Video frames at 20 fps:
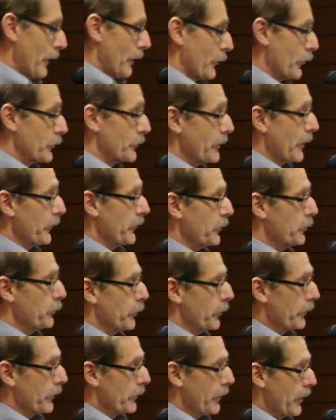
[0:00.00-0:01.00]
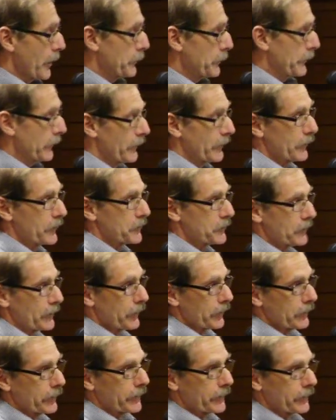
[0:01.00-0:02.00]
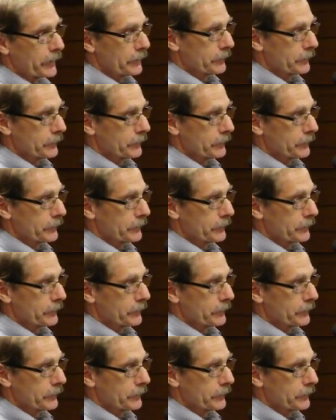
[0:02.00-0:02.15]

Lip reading: There's nothing more common than the starling,